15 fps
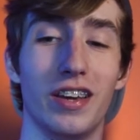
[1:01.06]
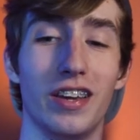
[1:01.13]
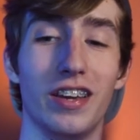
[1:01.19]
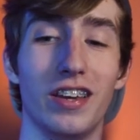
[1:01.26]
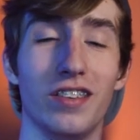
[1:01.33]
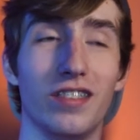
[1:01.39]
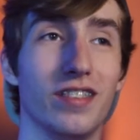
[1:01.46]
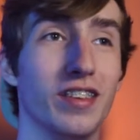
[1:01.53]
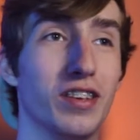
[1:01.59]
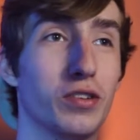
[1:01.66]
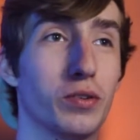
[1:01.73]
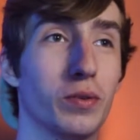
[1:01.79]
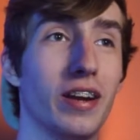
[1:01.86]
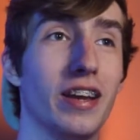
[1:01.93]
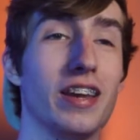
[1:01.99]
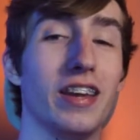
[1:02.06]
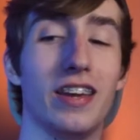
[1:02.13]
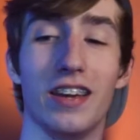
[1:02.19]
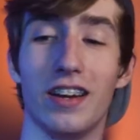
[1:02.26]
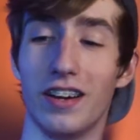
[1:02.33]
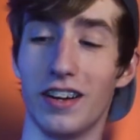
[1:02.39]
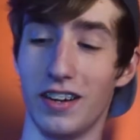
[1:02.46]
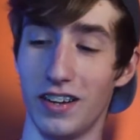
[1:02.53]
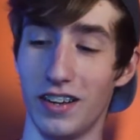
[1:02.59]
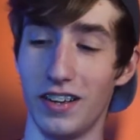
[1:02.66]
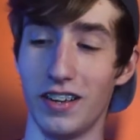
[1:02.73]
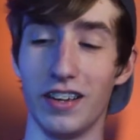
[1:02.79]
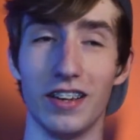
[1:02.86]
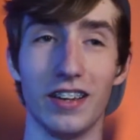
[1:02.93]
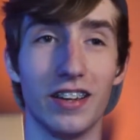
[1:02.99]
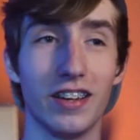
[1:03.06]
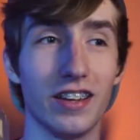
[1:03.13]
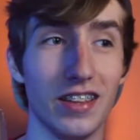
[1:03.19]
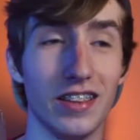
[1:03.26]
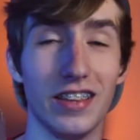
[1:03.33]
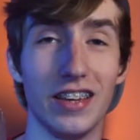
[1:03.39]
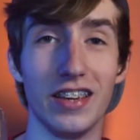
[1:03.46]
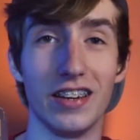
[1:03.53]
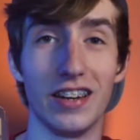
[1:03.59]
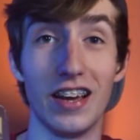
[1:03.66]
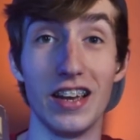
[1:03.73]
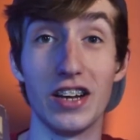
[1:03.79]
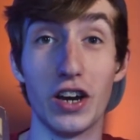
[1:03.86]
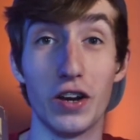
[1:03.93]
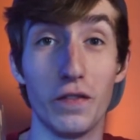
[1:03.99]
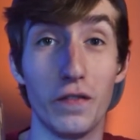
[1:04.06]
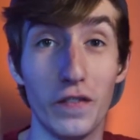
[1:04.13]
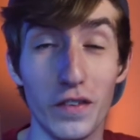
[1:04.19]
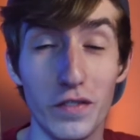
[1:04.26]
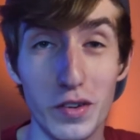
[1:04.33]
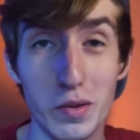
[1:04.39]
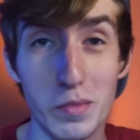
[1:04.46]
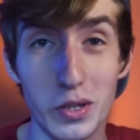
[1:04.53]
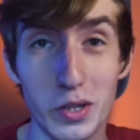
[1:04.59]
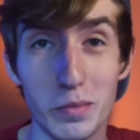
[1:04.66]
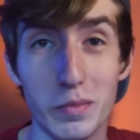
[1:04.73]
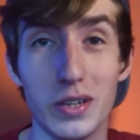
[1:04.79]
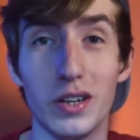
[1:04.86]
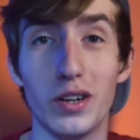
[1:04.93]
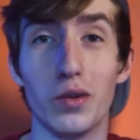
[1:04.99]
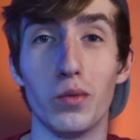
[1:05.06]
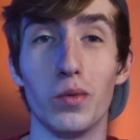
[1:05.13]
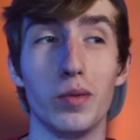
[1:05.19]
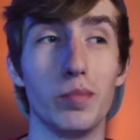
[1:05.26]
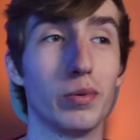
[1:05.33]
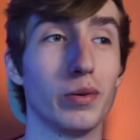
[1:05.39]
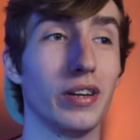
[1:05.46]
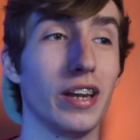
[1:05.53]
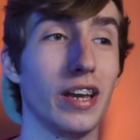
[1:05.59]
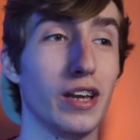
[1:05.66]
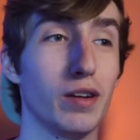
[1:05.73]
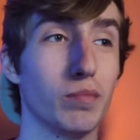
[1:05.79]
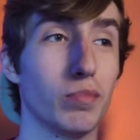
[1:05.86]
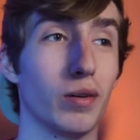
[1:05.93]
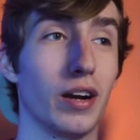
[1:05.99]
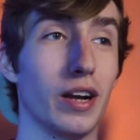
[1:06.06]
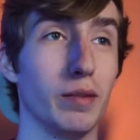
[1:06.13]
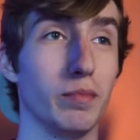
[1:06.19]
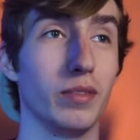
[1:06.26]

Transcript: is this right here. The Nikon 50mm 1.8 prime